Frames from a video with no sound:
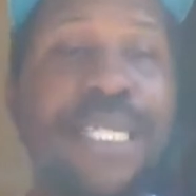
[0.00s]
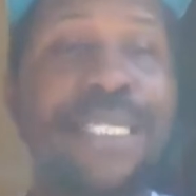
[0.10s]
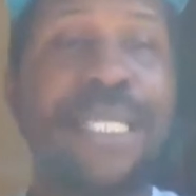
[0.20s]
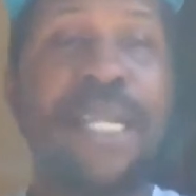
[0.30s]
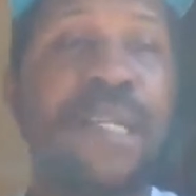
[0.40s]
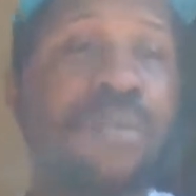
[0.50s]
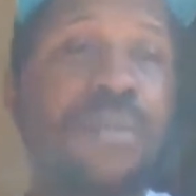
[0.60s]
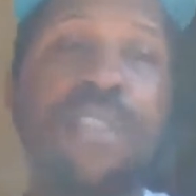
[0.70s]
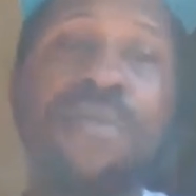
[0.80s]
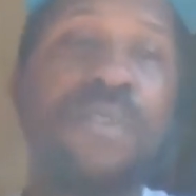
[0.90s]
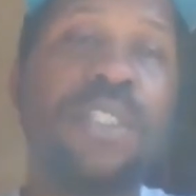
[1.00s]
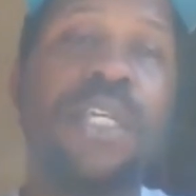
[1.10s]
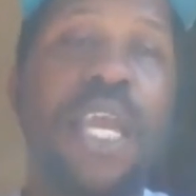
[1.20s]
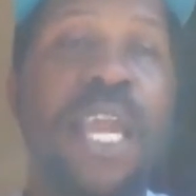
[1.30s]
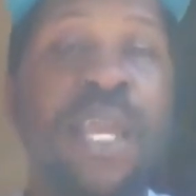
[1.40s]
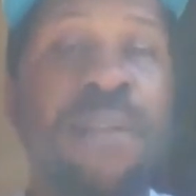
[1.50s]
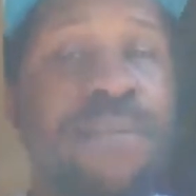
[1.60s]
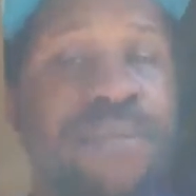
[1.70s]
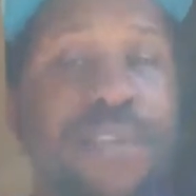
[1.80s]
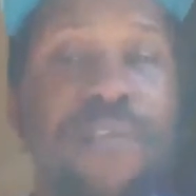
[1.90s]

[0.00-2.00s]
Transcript: and check that out. And